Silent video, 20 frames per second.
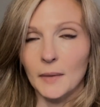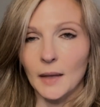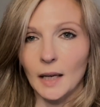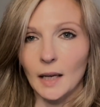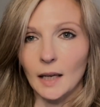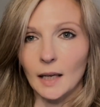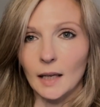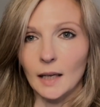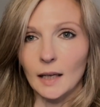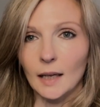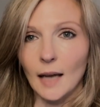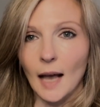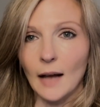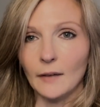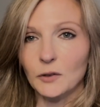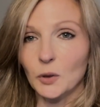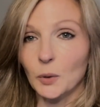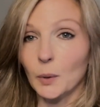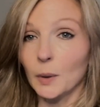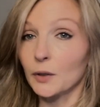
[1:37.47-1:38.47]
They
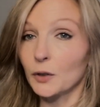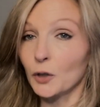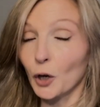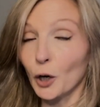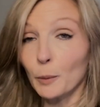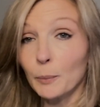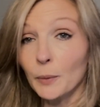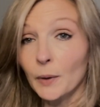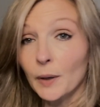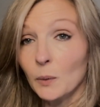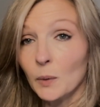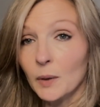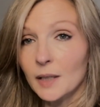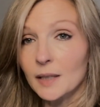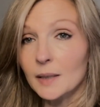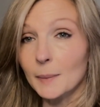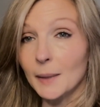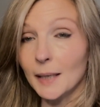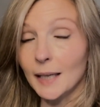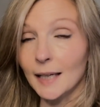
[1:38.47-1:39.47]
have to interpret what
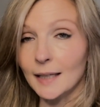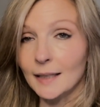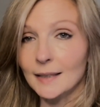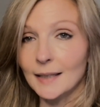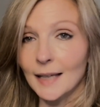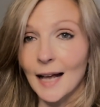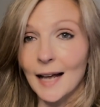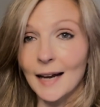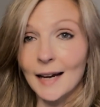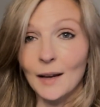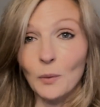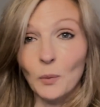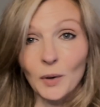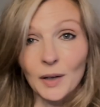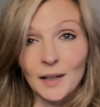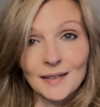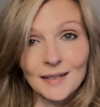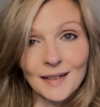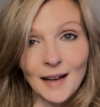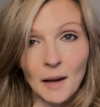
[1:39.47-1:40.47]
is being said and what
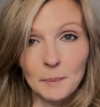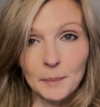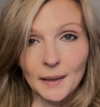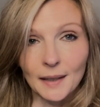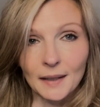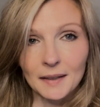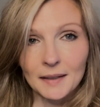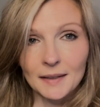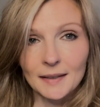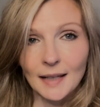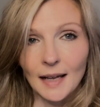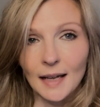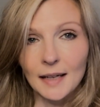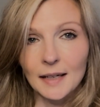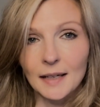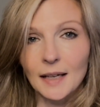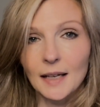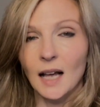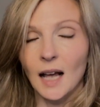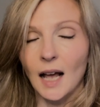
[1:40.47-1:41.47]
is not being
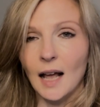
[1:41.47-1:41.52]
said,